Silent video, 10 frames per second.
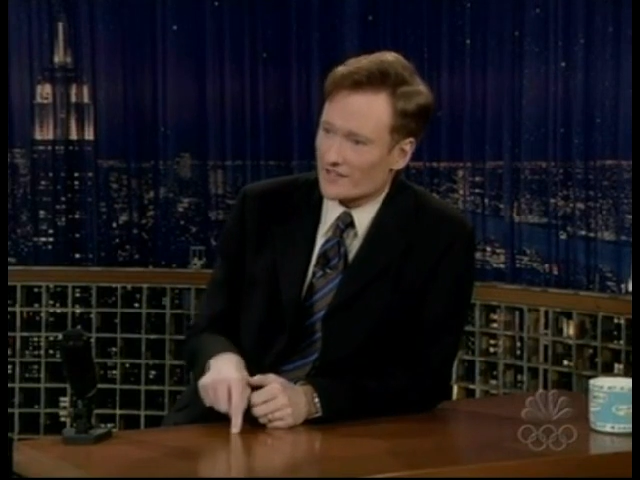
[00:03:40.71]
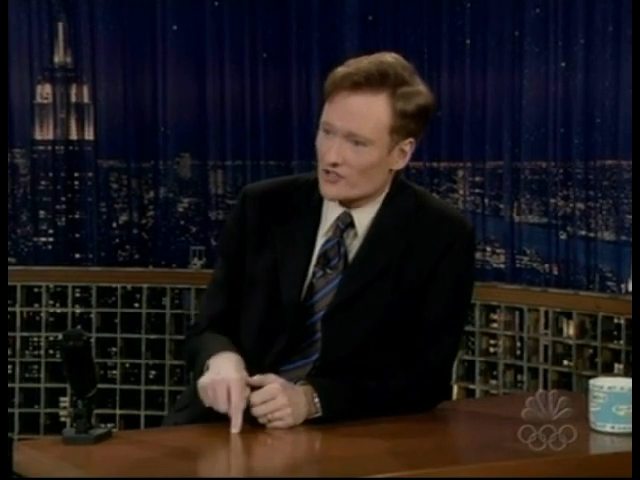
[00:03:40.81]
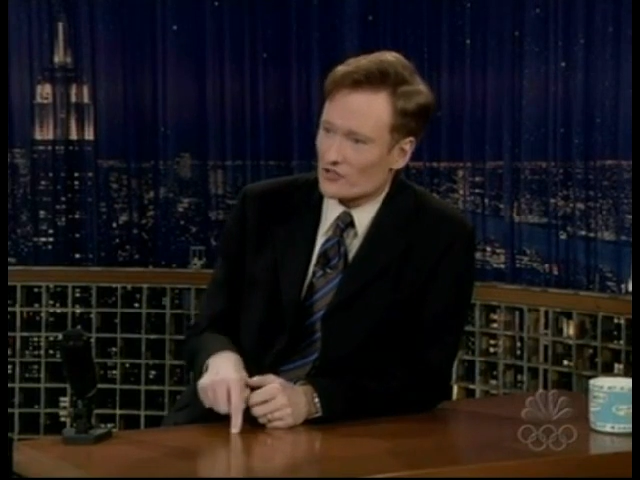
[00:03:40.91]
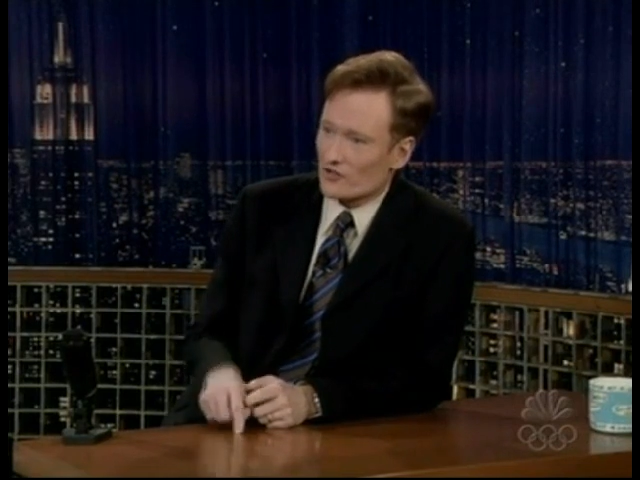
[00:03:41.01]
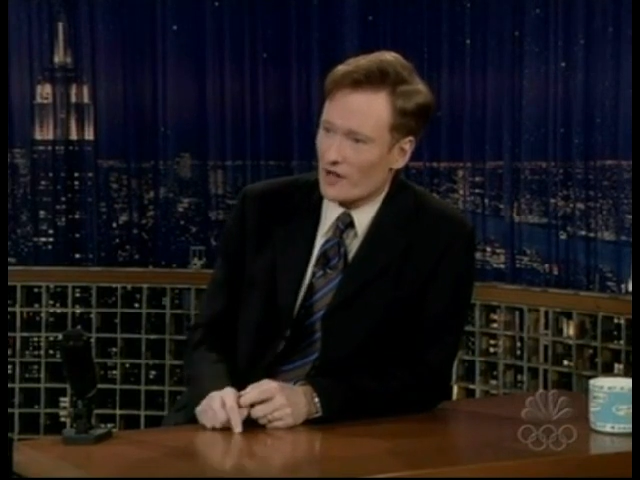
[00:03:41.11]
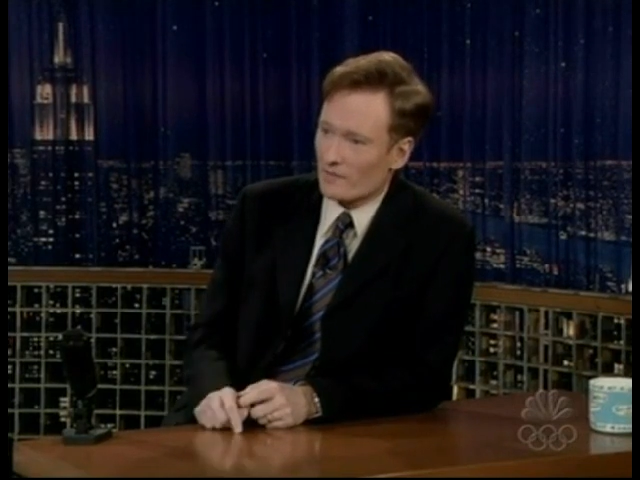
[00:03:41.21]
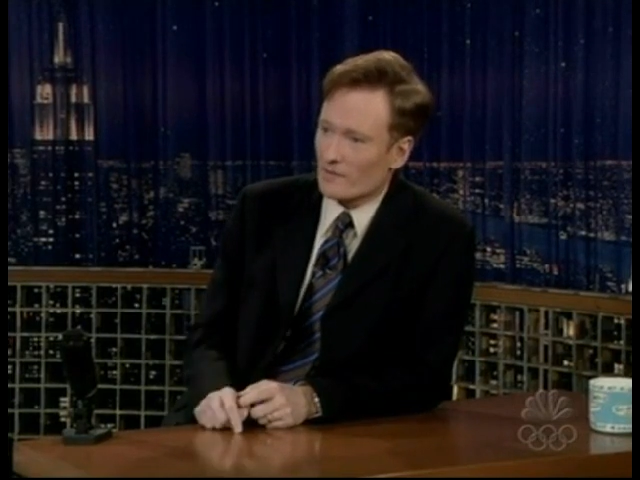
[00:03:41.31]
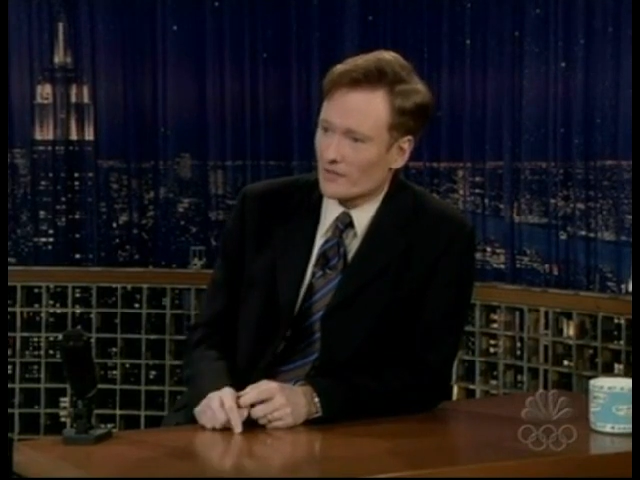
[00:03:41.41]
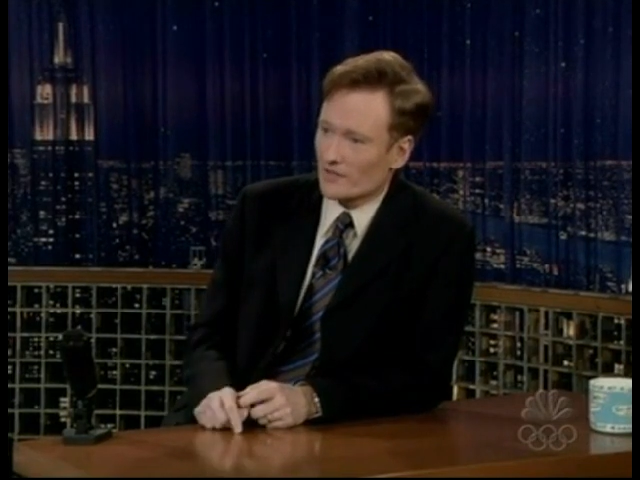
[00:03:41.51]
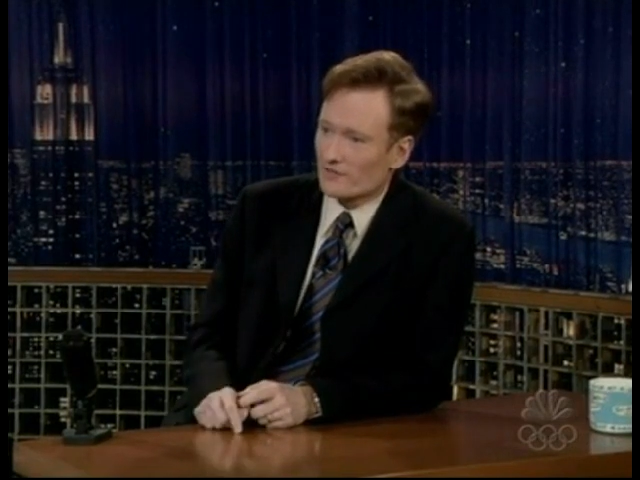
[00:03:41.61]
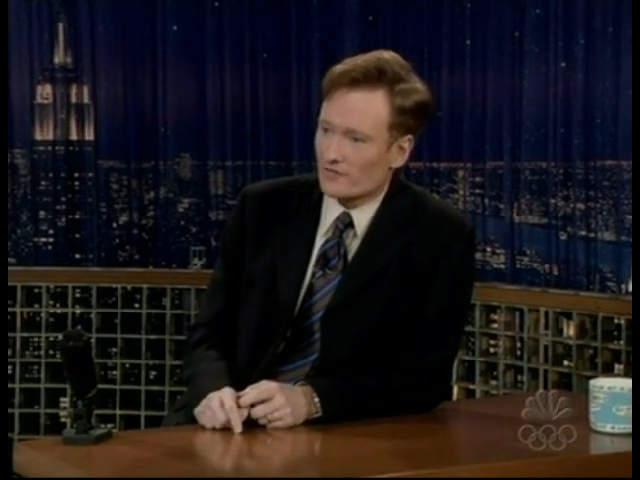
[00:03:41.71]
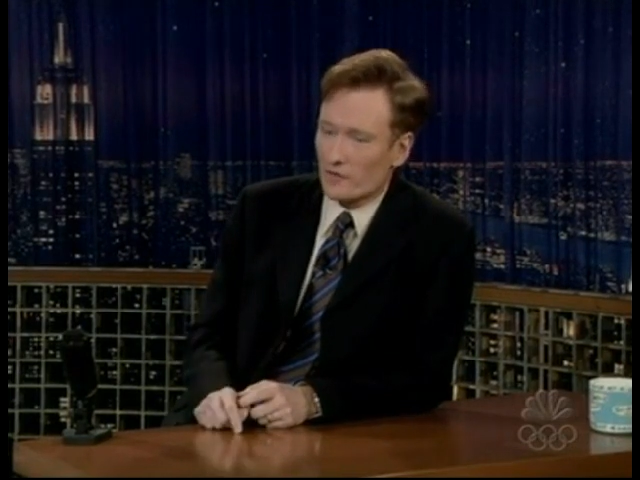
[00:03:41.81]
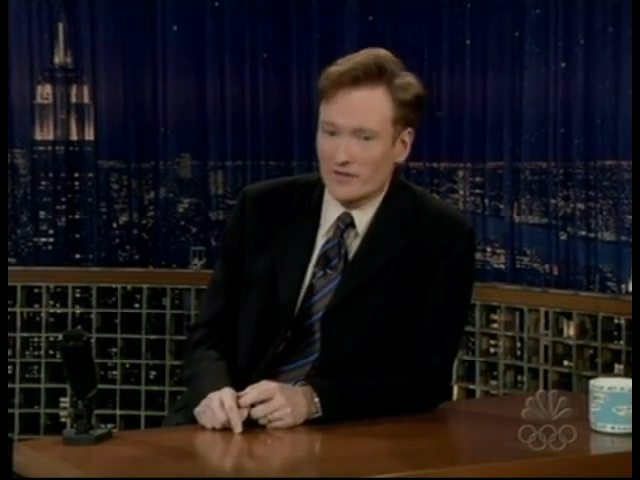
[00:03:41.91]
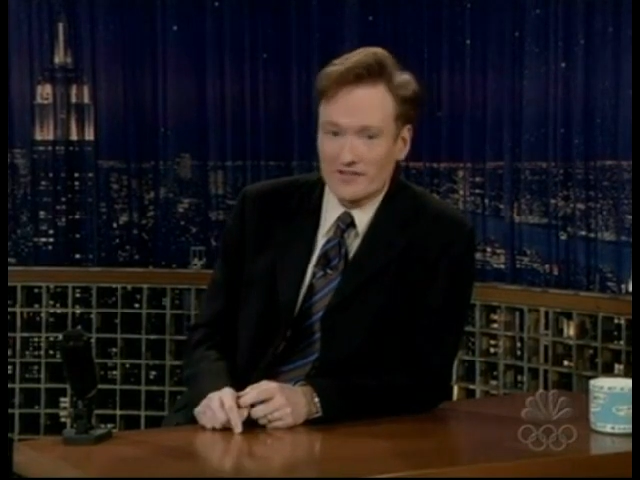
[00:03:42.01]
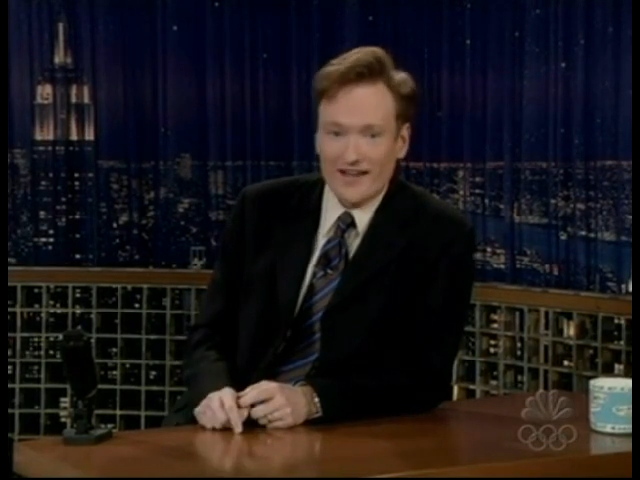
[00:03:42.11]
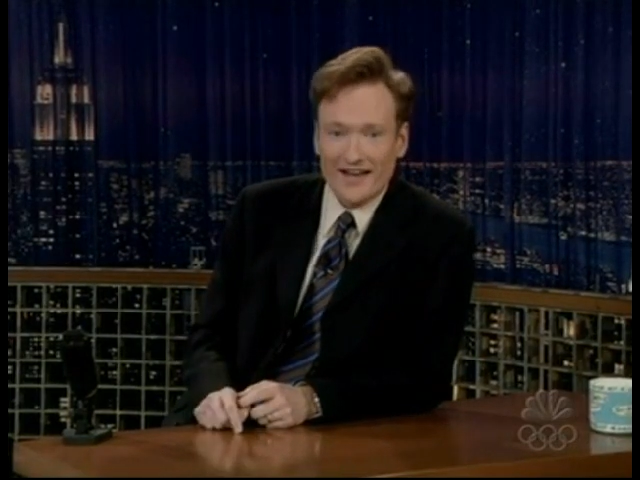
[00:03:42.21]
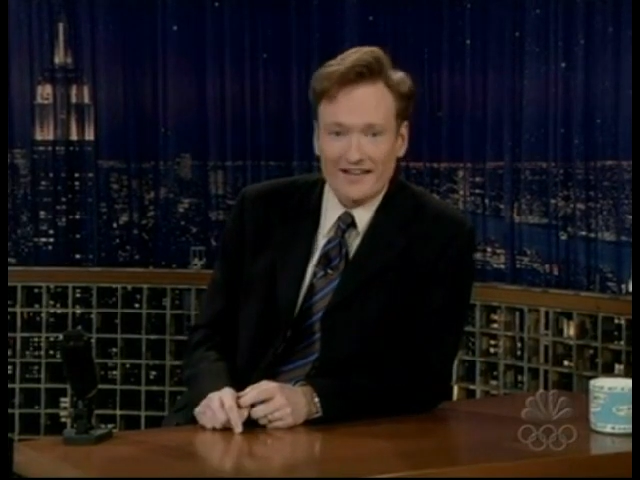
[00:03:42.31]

it's Trump. I'm looking forward to that.